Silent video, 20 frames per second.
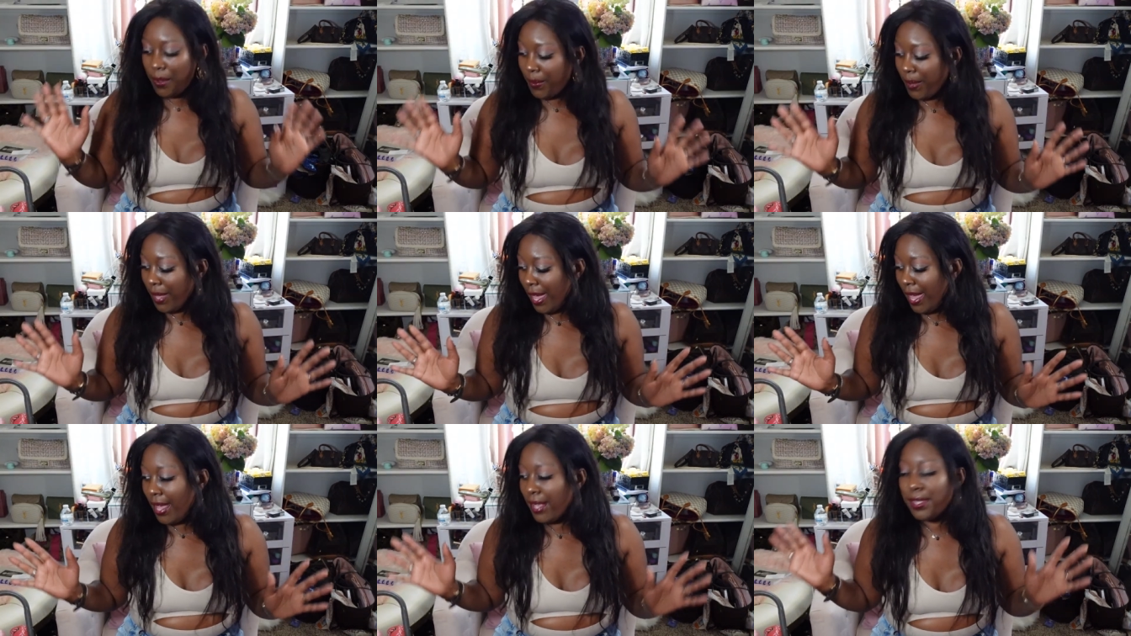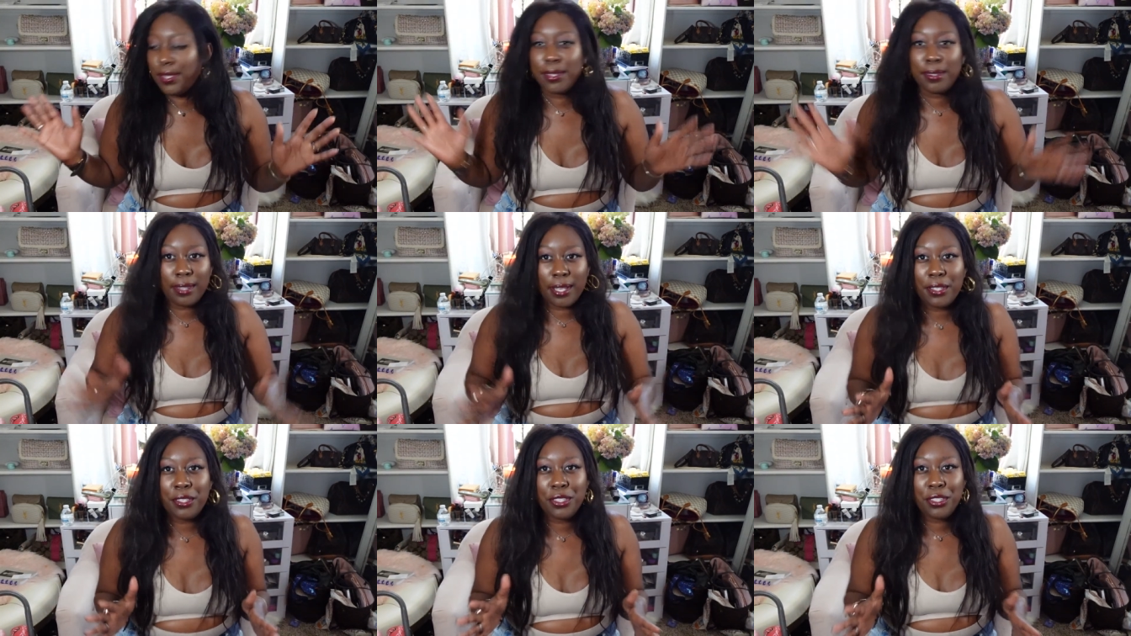Okay,
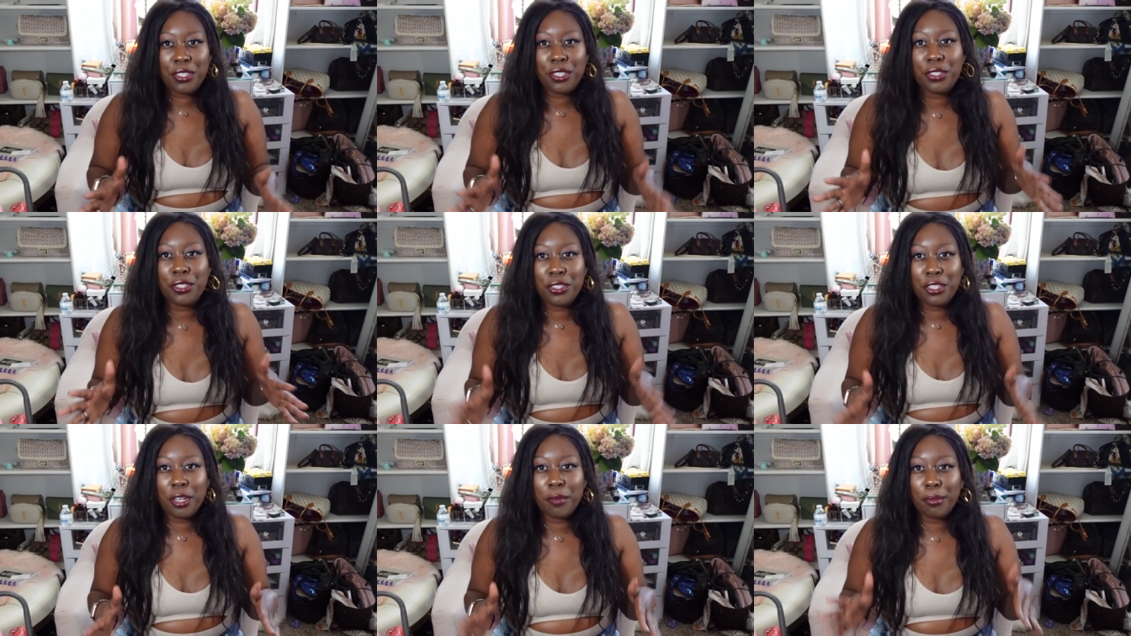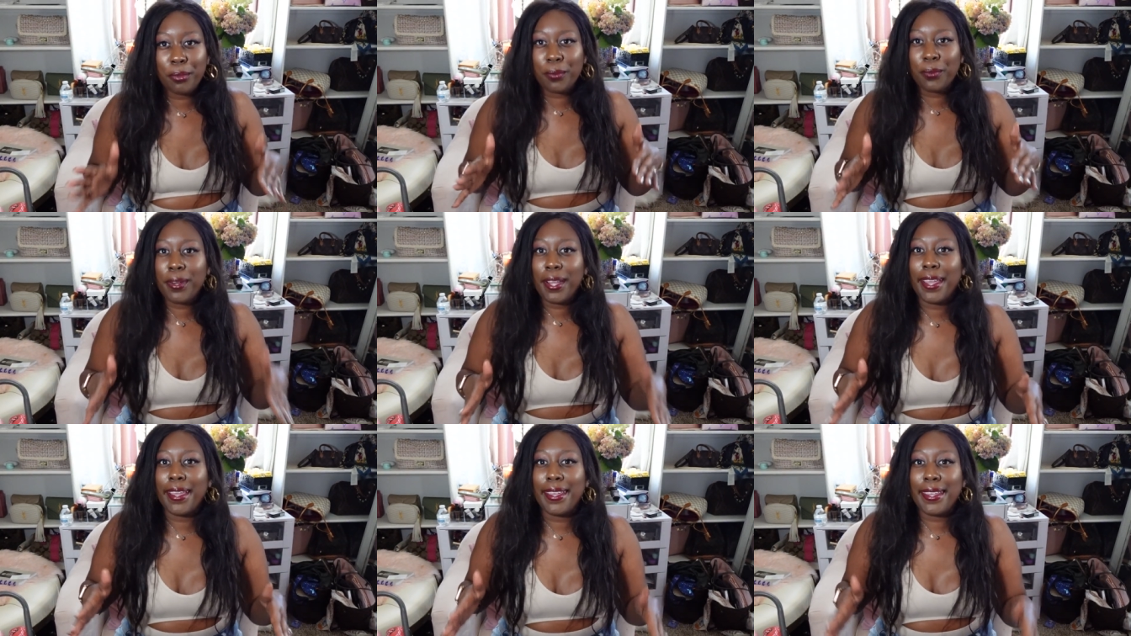so let's just jump
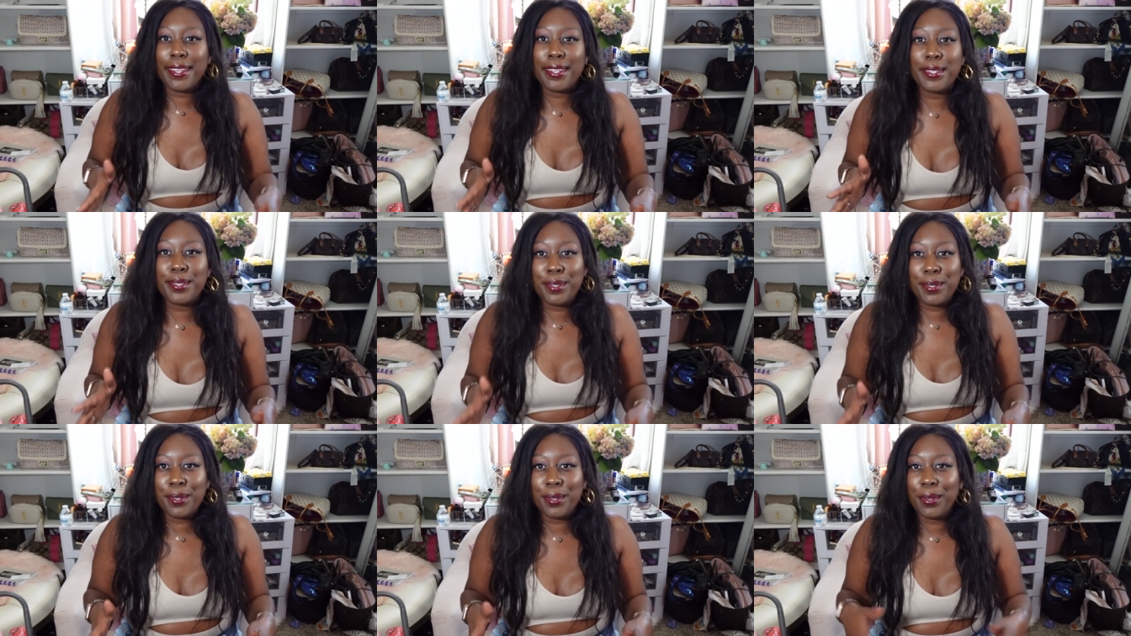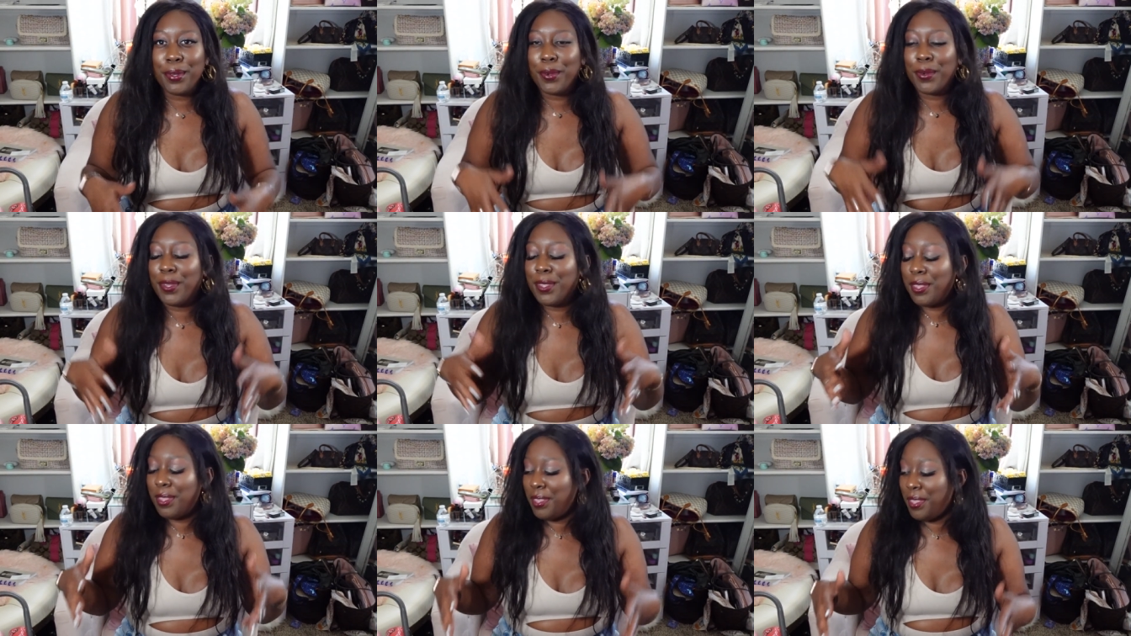right
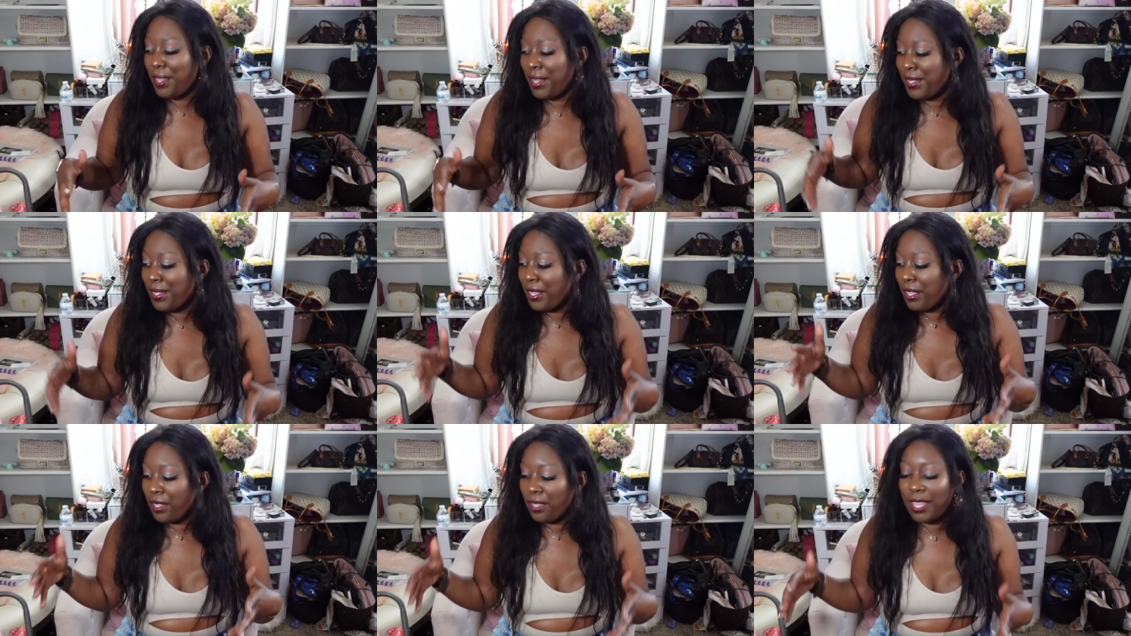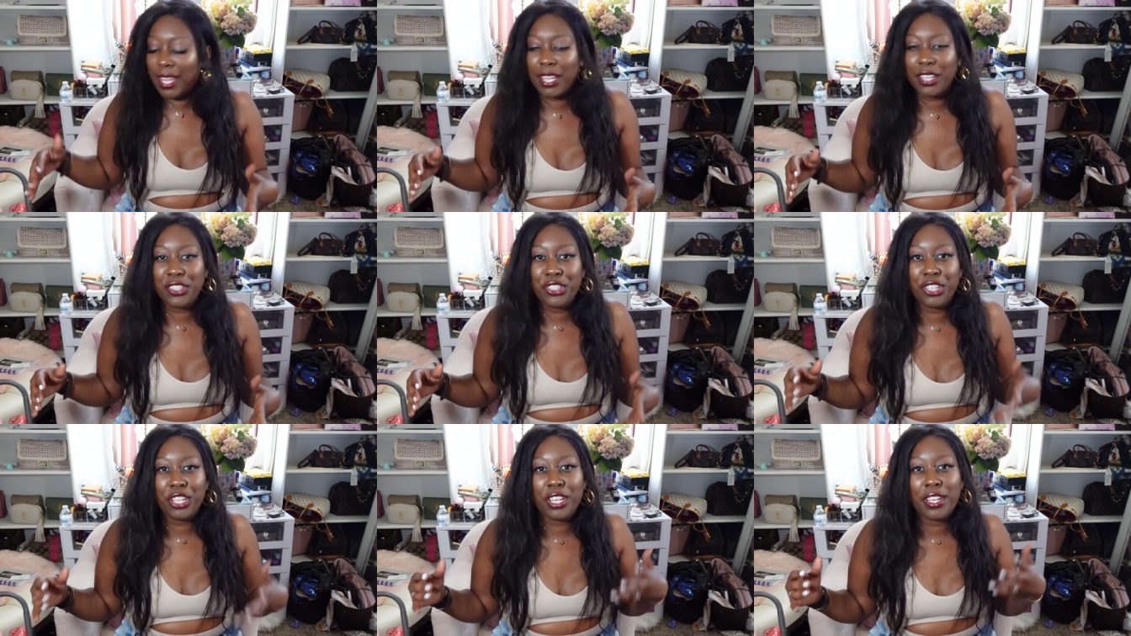into this
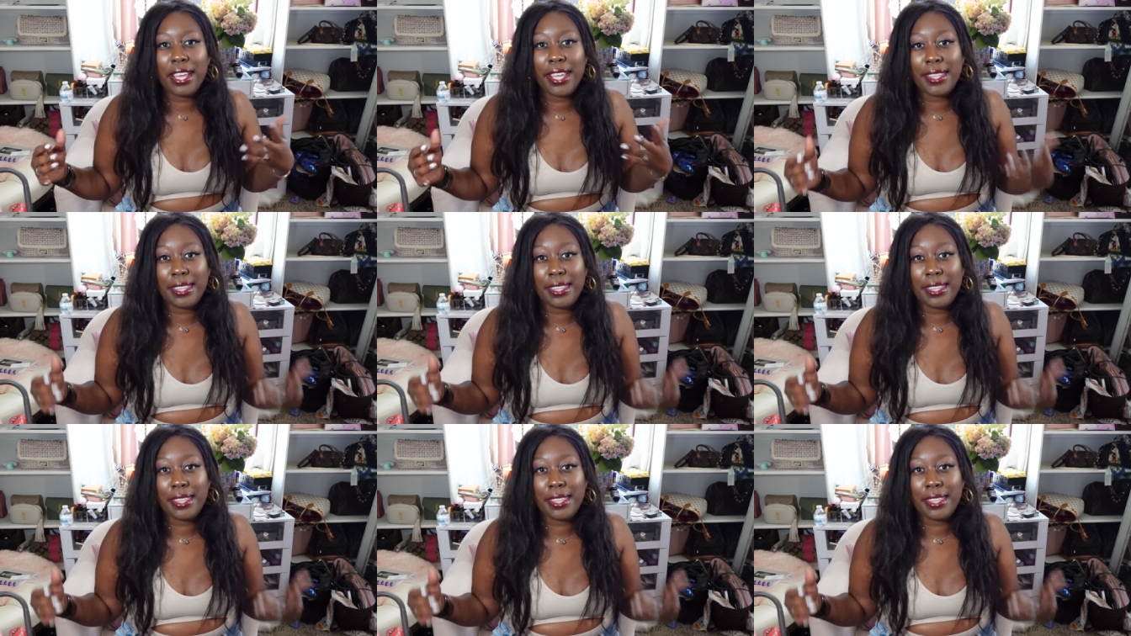collection.